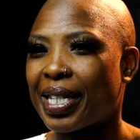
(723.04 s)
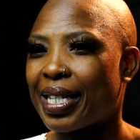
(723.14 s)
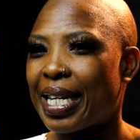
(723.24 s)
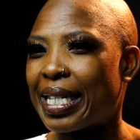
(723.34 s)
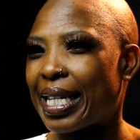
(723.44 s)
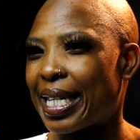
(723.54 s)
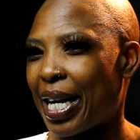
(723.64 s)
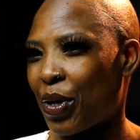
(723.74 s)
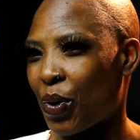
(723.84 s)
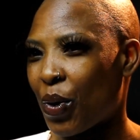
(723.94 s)
it
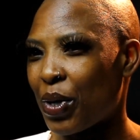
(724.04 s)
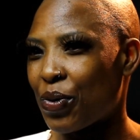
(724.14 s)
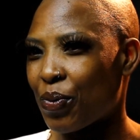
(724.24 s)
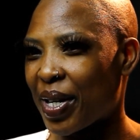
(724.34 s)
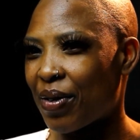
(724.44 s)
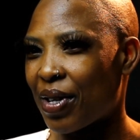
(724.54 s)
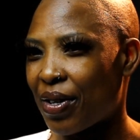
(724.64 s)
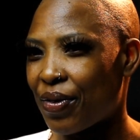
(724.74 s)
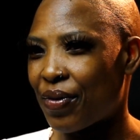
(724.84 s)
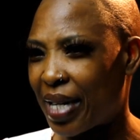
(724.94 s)
cannot
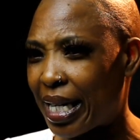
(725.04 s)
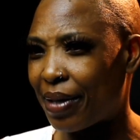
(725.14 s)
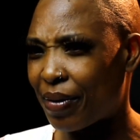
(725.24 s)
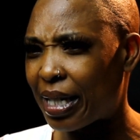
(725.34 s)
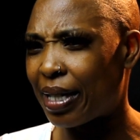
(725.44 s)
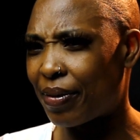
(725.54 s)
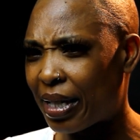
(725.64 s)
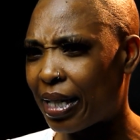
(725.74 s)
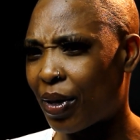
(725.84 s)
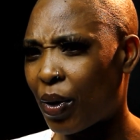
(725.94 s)

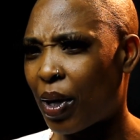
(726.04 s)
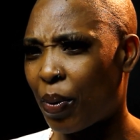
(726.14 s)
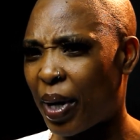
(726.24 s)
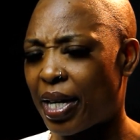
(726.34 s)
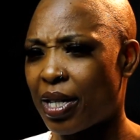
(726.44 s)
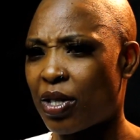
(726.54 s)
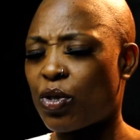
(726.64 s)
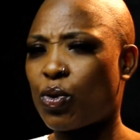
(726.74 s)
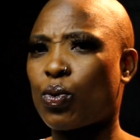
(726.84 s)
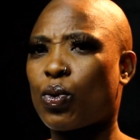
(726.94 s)
really go away. It's
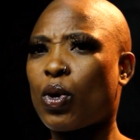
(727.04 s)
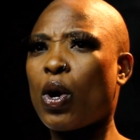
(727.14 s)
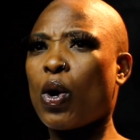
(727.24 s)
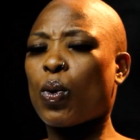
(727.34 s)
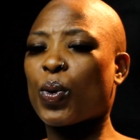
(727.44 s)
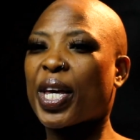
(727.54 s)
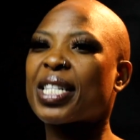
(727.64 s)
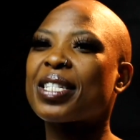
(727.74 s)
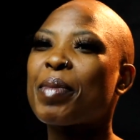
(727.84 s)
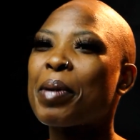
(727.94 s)
too
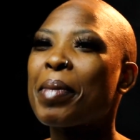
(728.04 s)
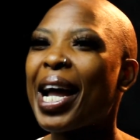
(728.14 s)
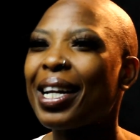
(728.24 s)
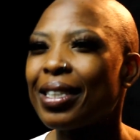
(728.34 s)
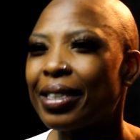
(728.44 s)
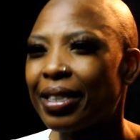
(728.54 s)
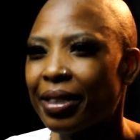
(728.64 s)
be mild.